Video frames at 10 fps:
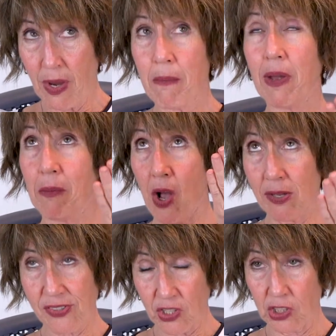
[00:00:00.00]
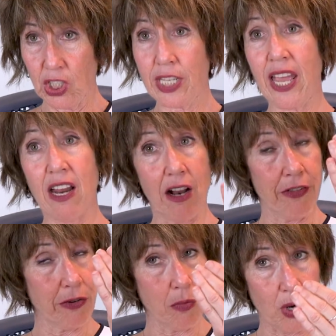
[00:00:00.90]
but I'm also going to look at
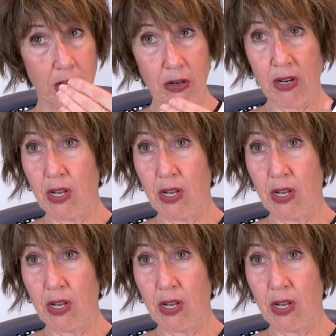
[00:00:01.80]
other more